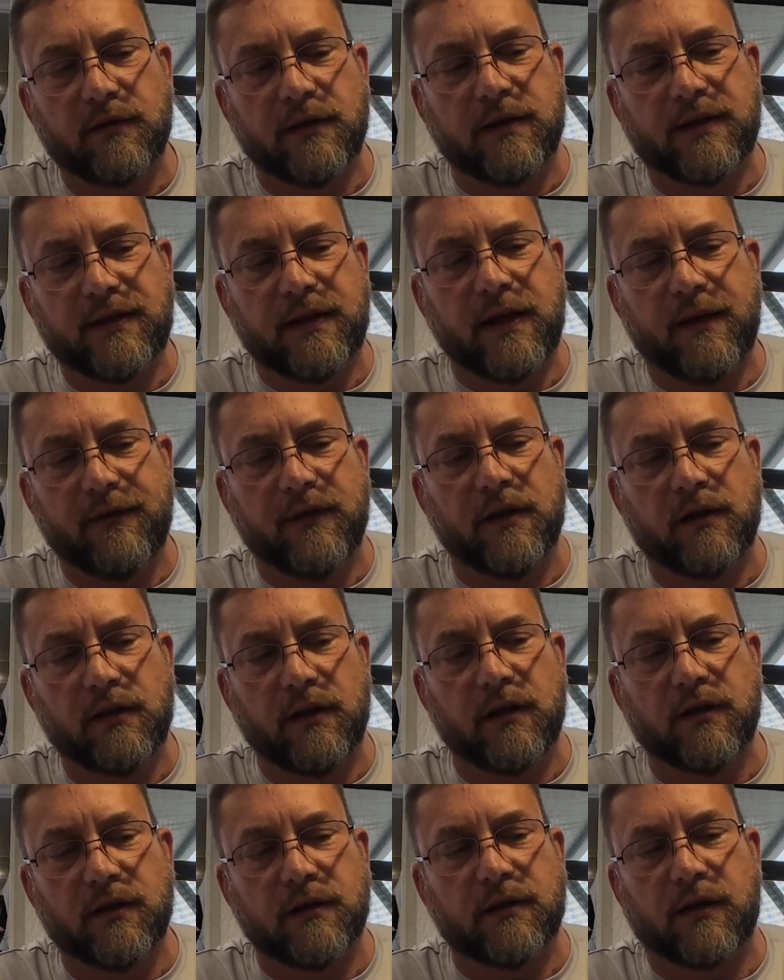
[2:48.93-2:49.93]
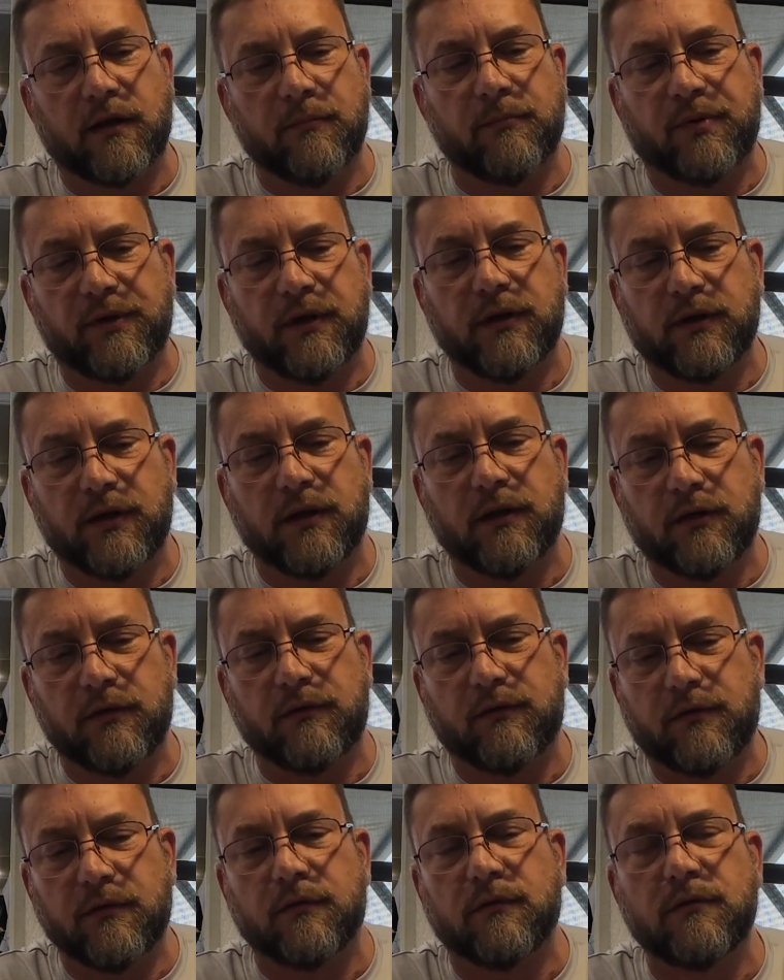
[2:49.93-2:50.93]
7 is completely
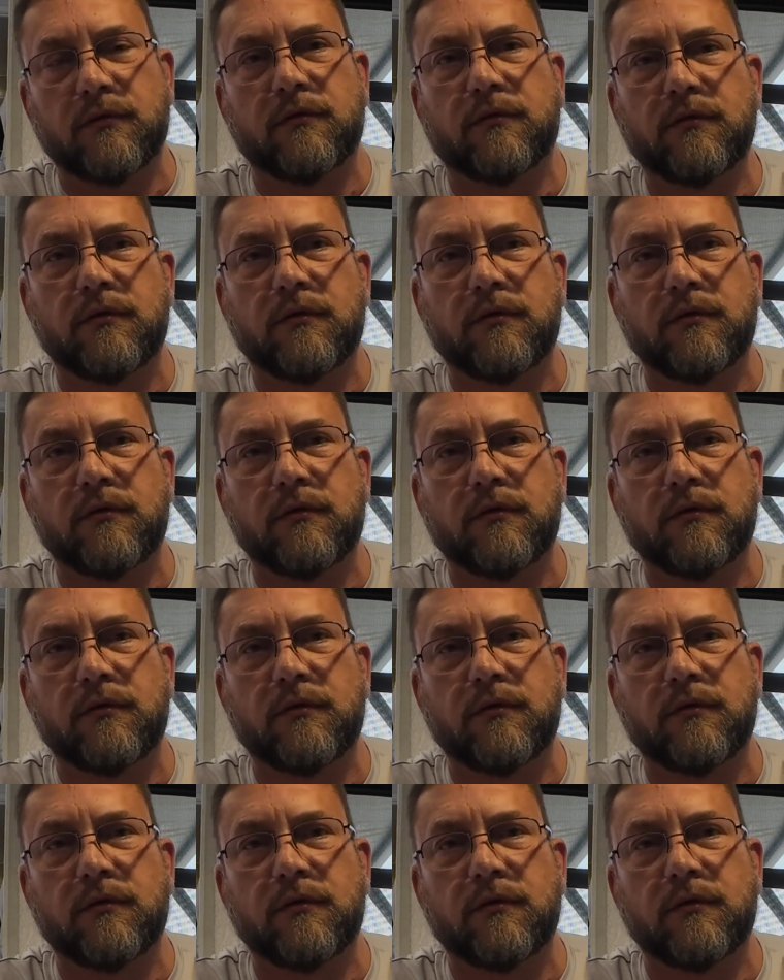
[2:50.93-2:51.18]
neutral.